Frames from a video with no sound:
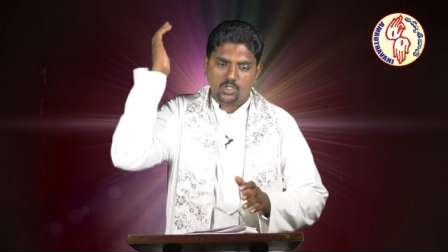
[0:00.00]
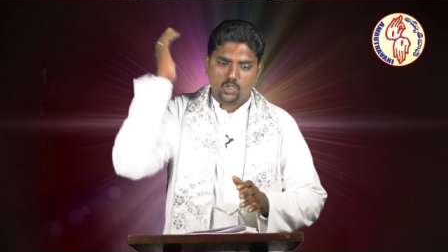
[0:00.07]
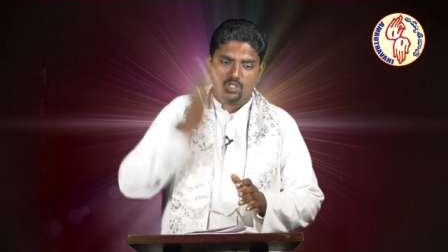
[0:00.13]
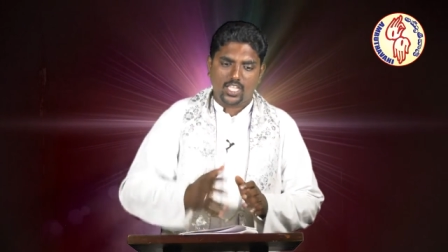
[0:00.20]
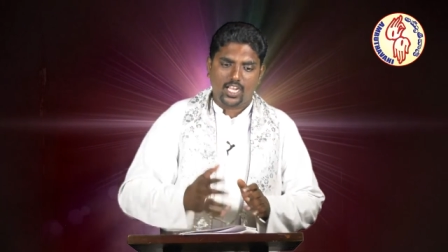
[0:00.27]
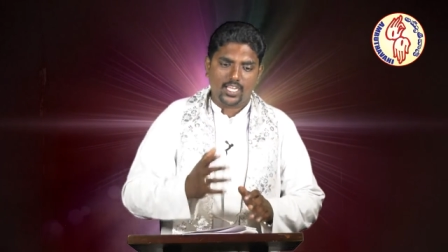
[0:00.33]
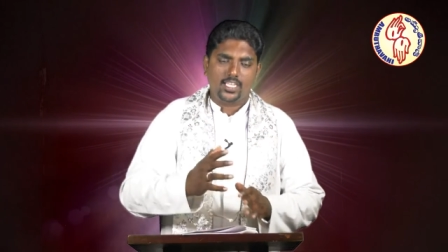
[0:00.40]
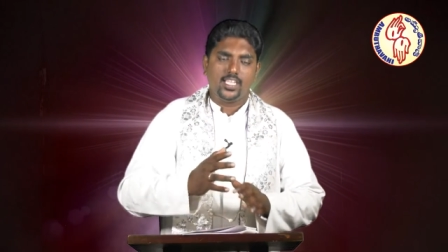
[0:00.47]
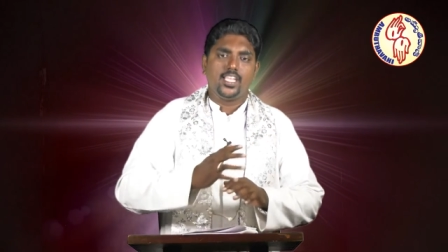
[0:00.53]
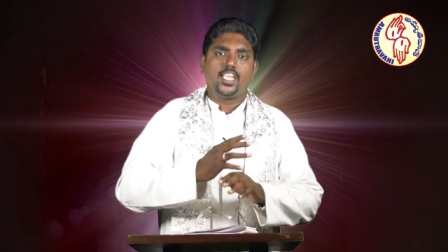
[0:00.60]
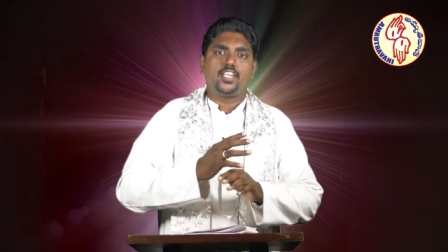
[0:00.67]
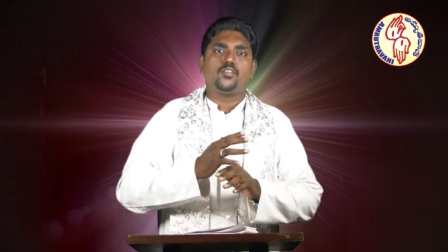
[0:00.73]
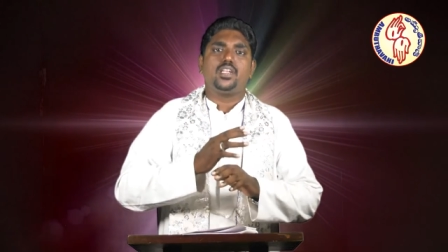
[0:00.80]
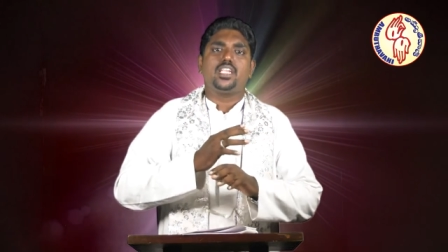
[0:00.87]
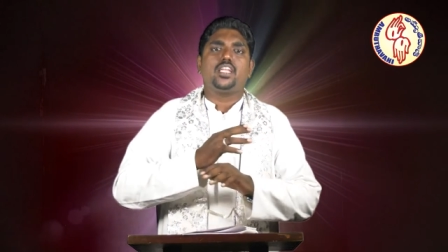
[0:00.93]
so that
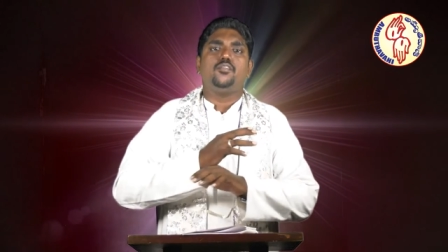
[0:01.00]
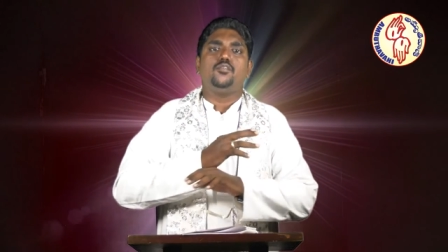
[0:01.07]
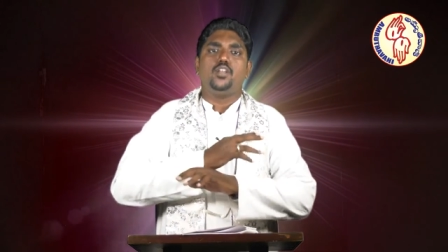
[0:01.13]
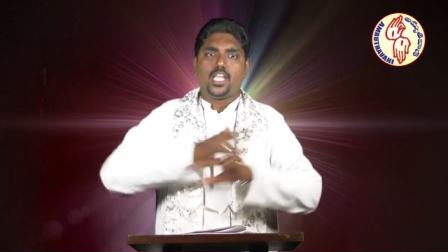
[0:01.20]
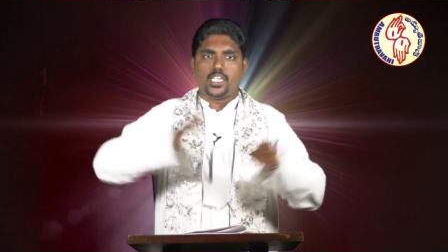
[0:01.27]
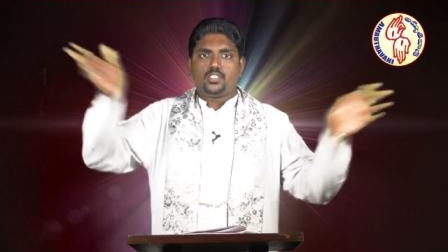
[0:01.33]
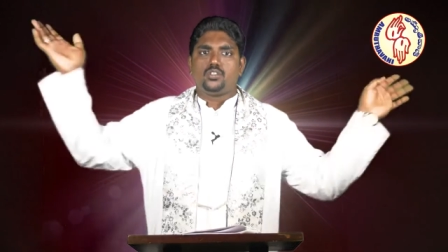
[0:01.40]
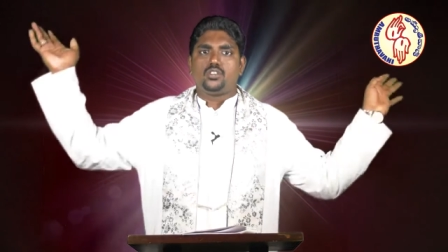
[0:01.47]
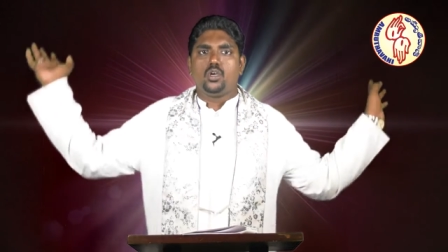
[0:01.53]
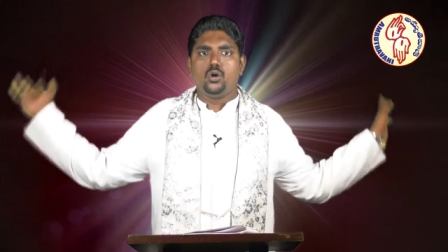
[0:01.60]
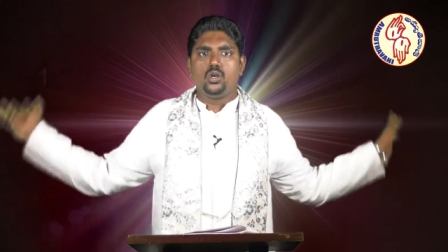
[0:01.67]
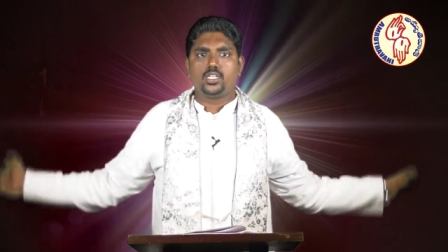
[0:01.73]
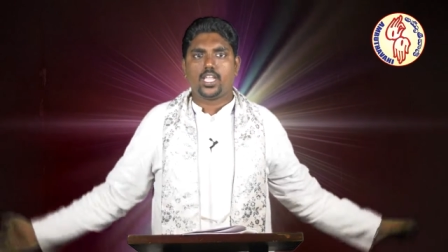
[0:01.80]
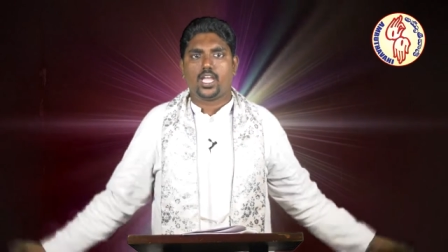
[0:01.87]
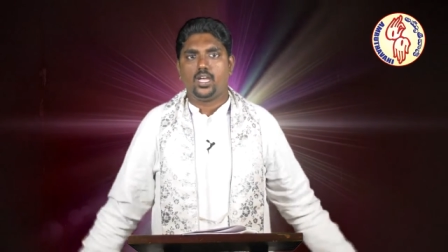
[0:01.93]
it will give light to the
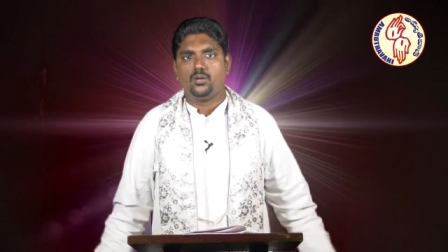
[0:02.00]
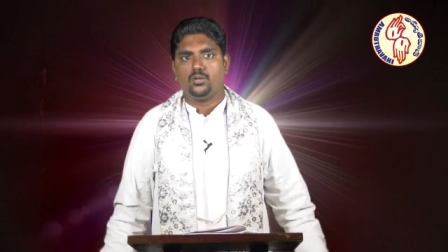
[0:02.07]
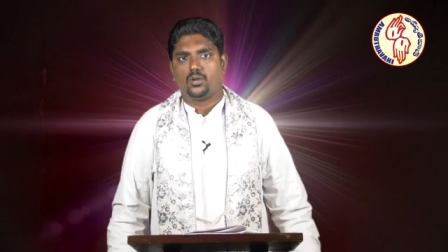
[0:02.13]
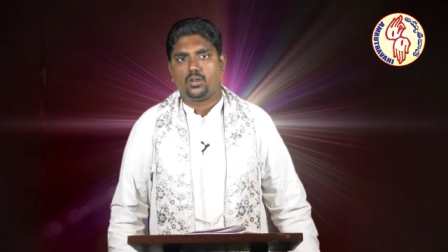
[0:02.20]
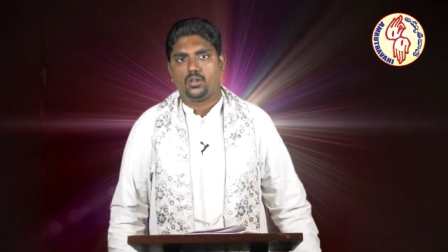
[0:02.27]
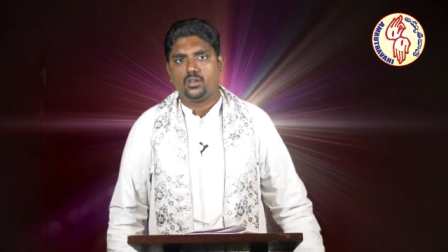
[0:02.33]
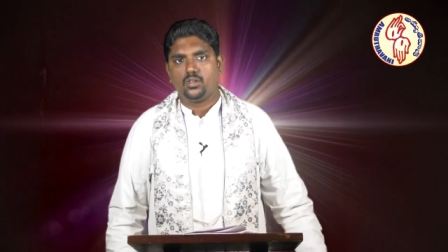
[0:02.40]
whole town.